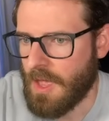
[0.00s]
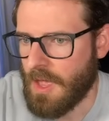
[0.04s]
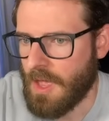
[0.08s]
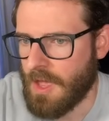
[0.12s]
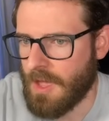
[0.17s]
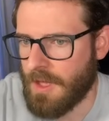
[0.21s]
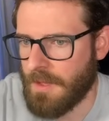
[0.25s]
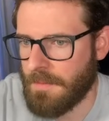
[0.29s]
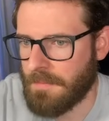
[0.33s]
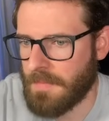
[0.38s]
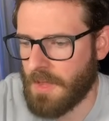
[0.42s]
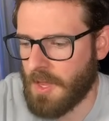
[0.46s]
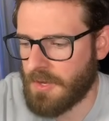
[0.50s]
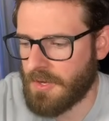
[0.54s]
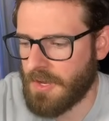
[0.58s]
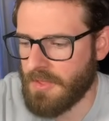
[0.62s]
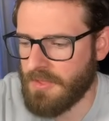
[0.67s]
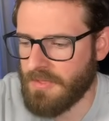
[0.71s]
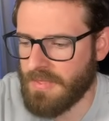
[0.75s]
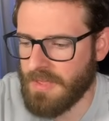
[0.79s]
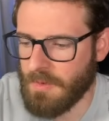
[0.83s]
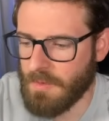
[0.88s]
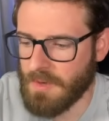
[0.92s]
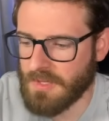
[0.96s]

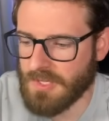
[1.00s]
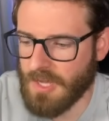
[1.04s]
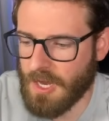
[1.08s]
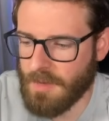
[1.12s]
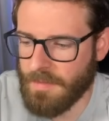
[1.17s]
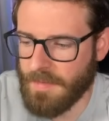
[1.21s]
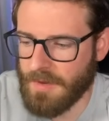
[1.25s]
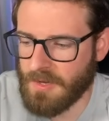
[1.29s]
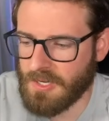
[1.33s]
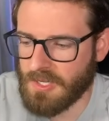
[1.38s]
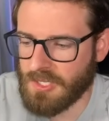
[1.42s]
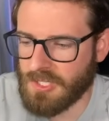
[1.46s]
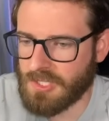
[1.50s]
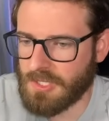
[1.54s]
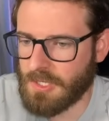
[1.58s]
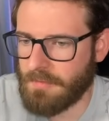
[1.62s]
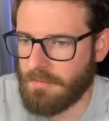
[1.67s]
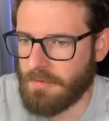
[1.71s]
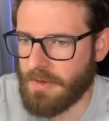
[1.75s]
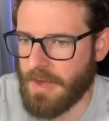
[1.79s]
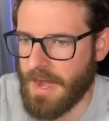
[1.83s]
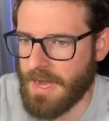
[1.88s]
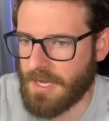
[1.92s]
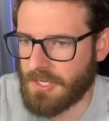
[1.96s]
Another thing I want to talk about is
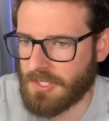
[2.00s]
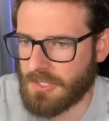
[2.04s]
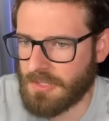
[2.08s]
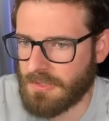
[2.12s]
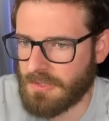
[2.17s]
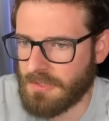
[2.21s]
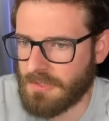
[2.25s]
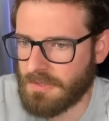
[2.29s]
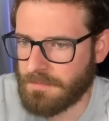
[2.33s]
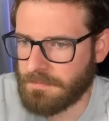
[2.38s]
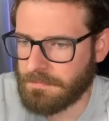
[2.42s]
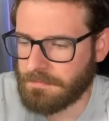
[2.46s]
server actions.